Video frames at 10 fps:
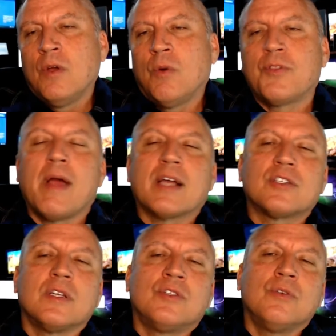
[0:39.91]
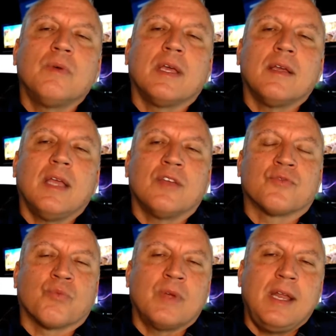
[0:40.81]
What they're actually doing is
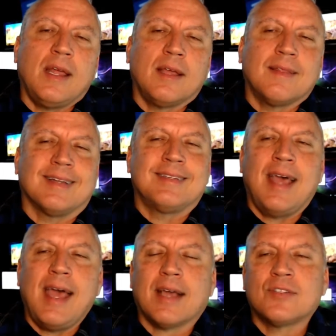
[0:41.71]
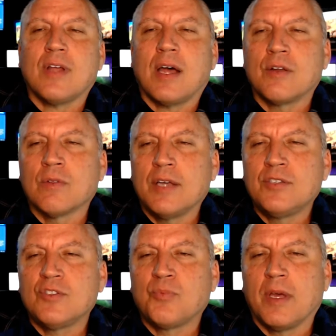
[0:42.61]
reading the text on your
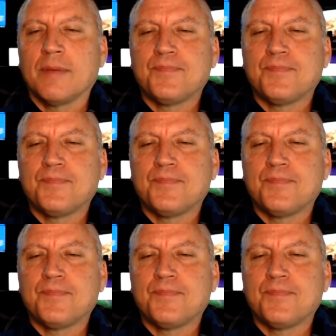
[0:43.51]
license plate.